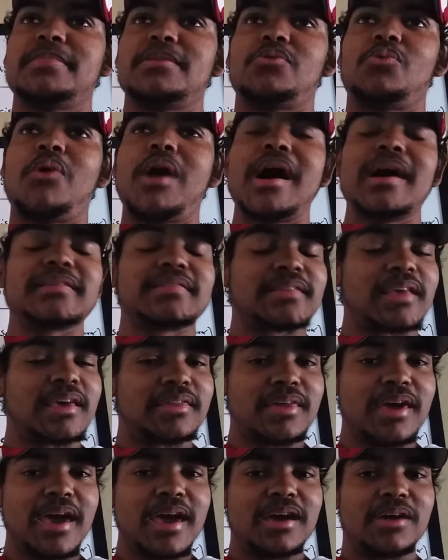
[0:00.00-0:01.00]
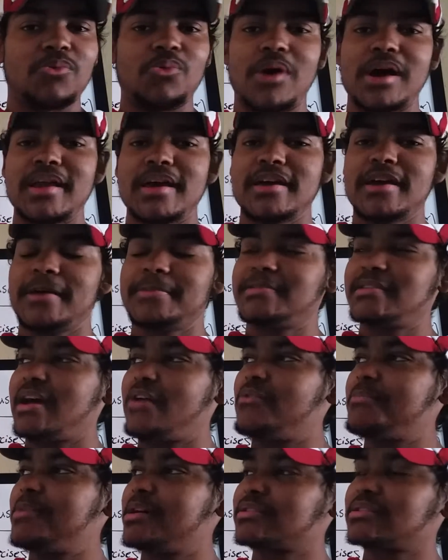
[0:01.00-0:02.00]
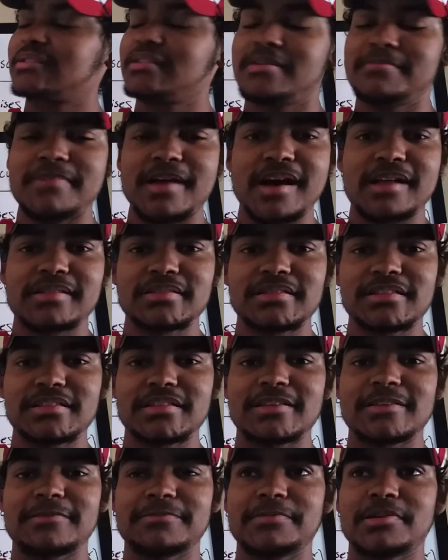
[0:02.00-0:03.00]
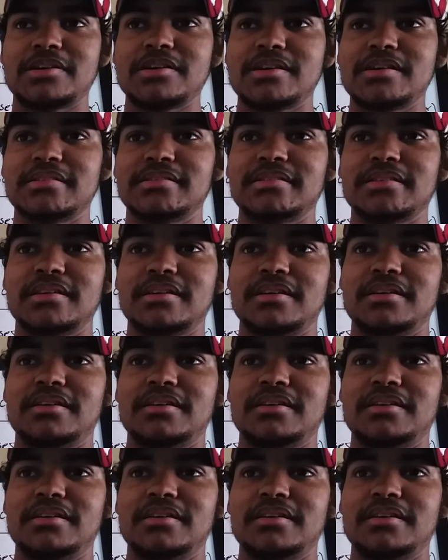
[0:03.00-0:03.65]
Why I say that and why that helps out with muscular imbalances is because